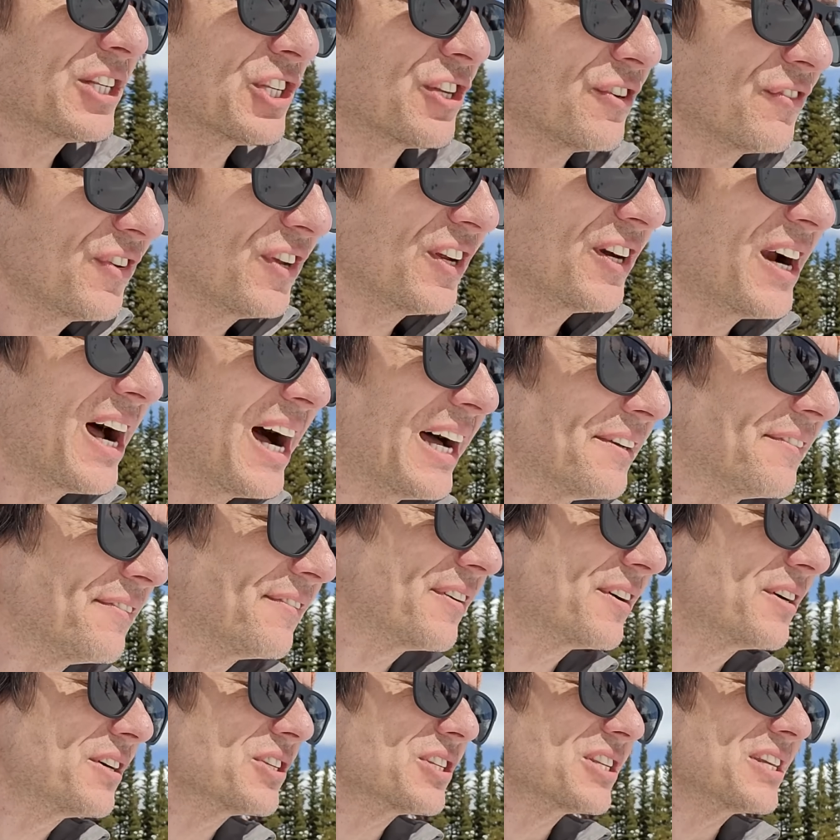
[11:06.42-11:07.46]
severe
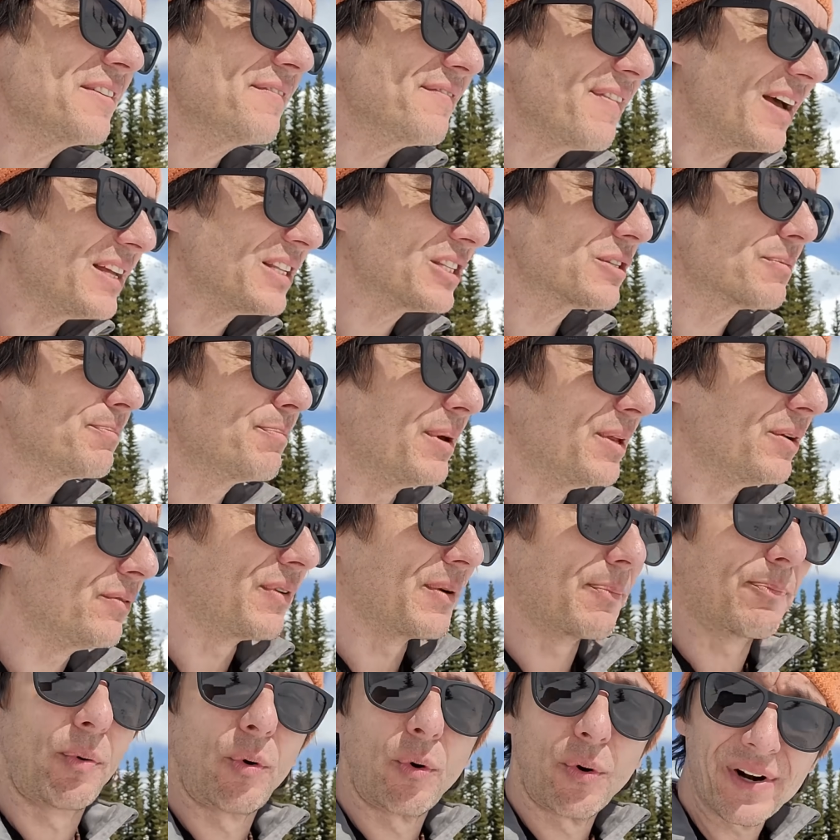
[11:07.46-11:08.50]
adverse events been
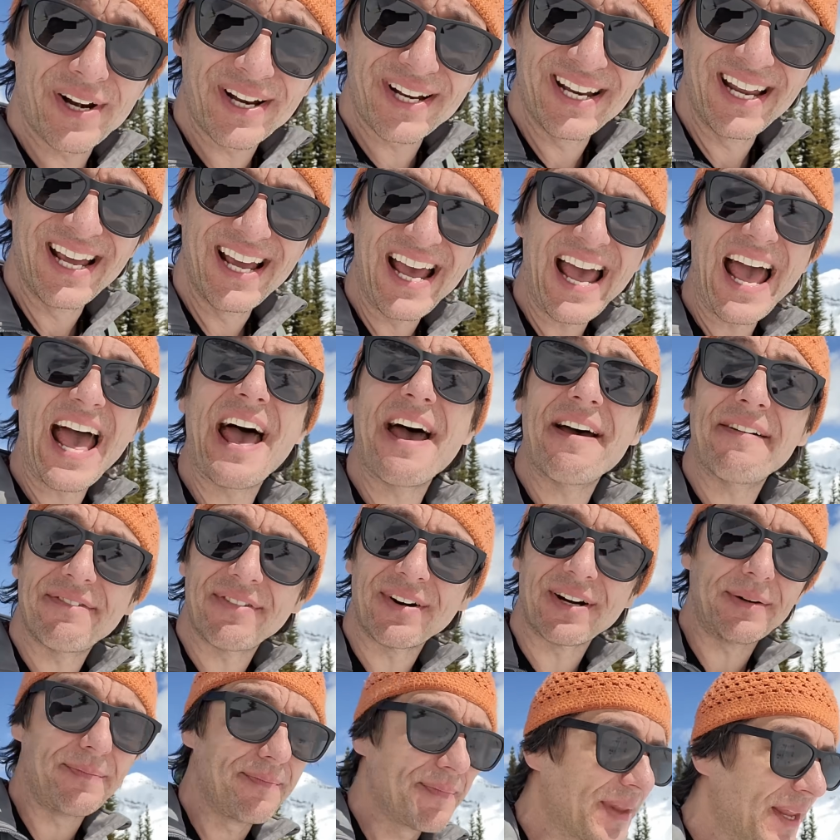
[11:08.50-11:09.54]
reported
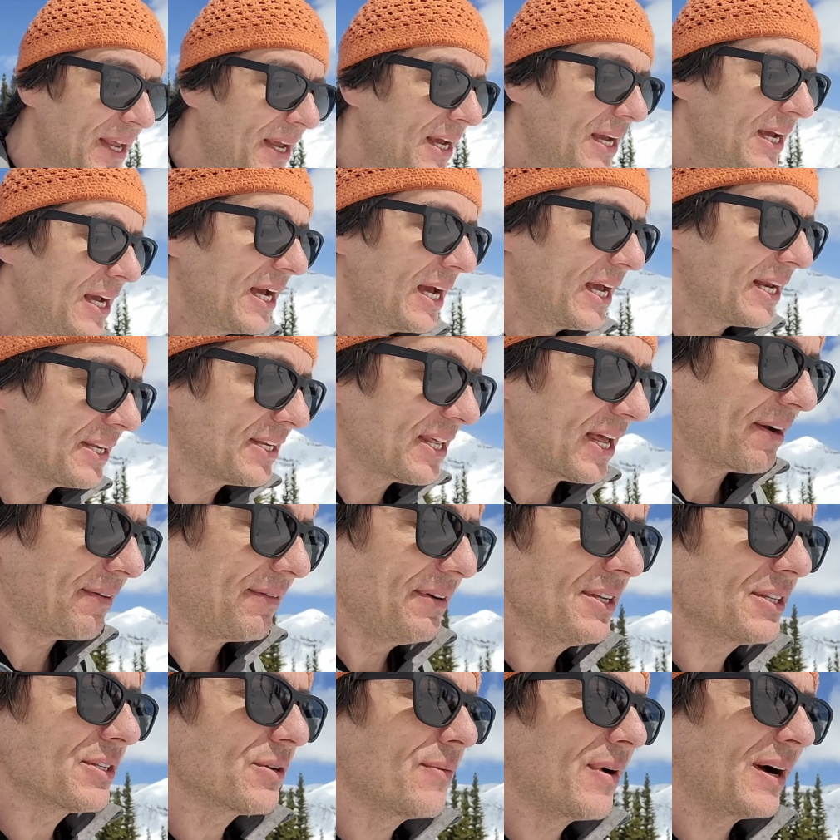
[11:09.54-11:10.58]
ever. And the
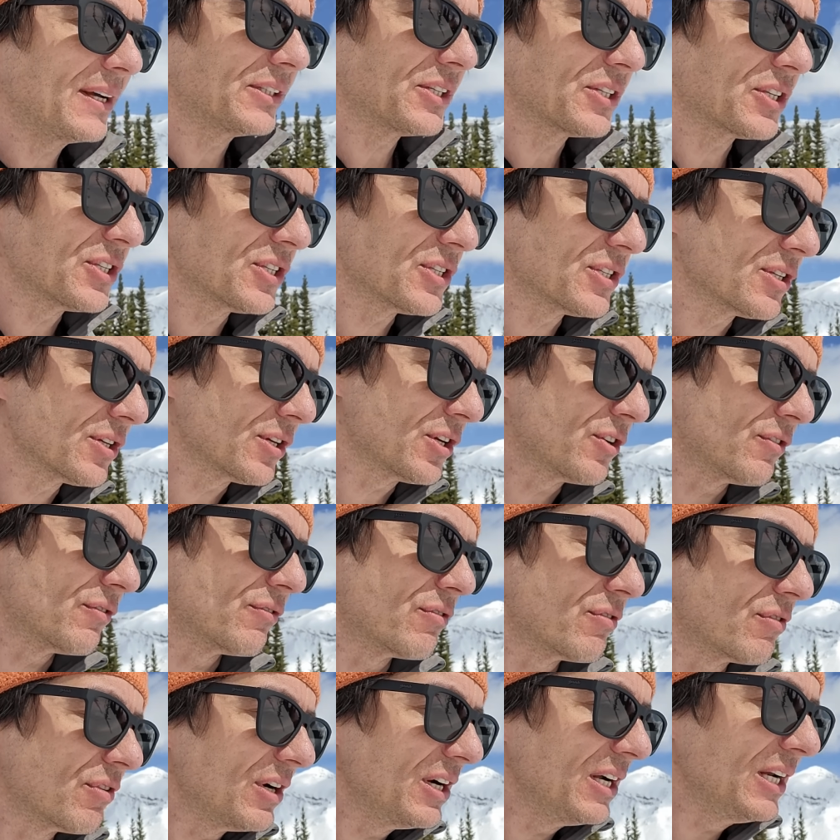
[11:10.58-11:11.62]
reason why this is
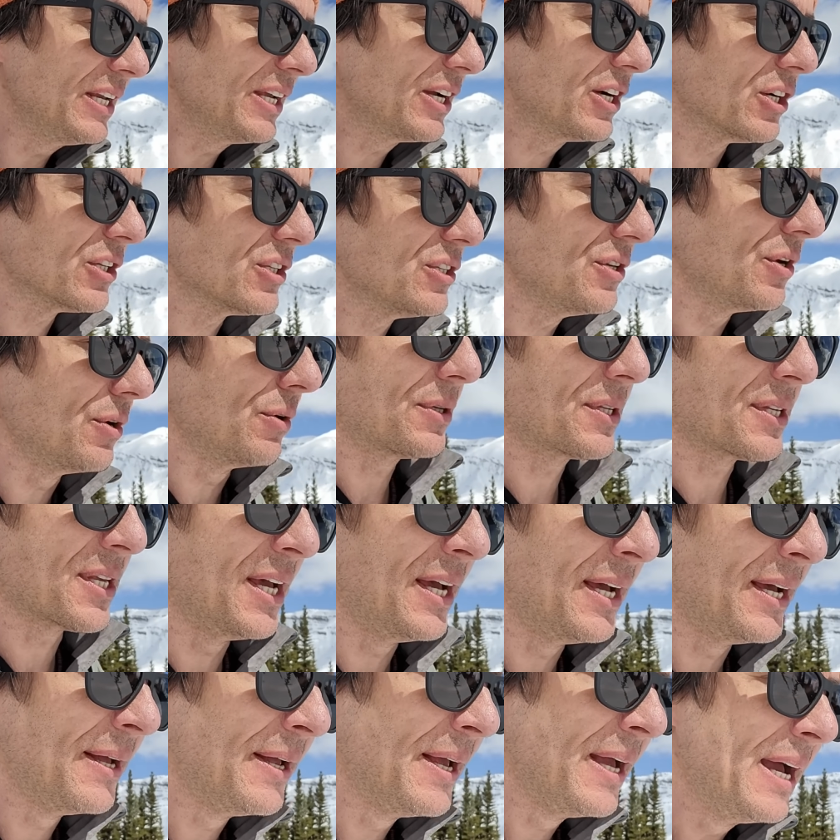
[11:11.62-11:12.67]
really good news,
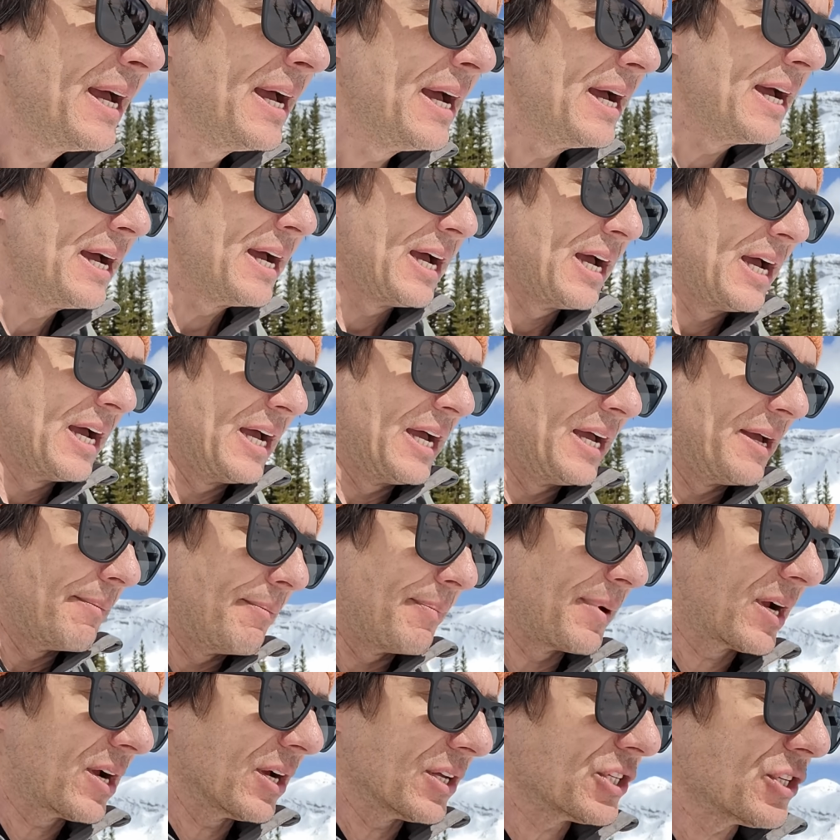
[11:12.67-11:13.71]

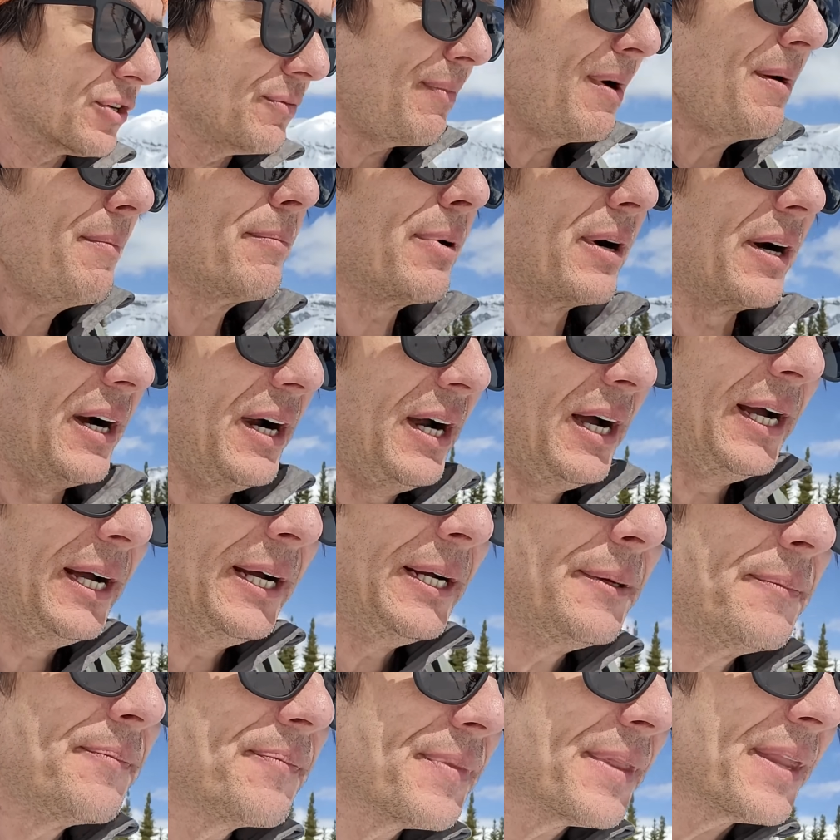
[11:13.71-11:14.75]
because remember,
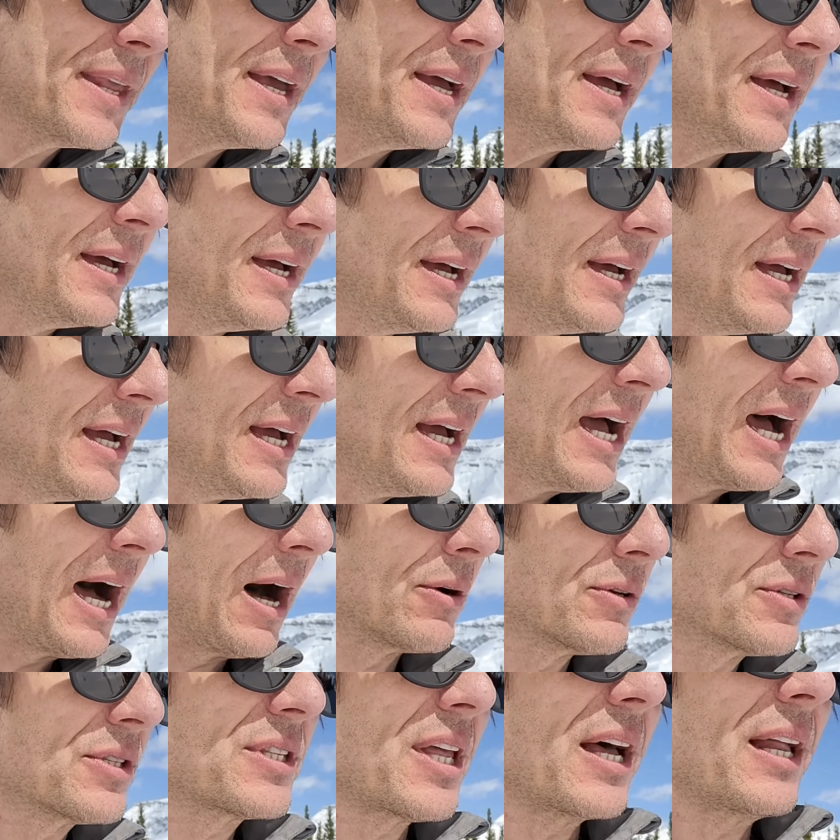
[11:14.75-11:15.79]
I
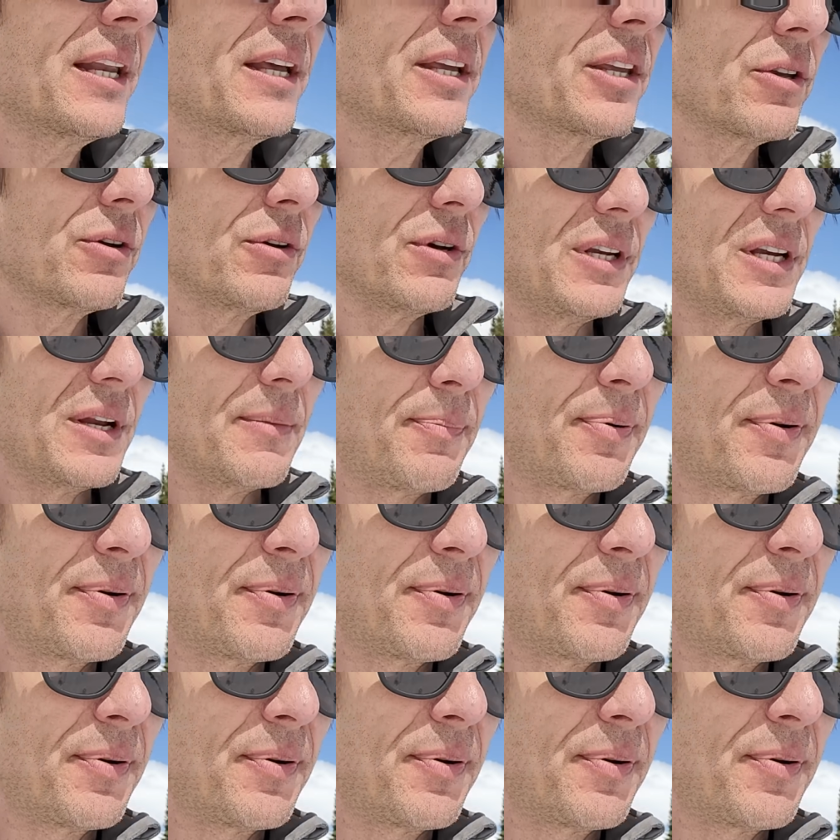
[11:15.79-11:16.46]
was telling you in a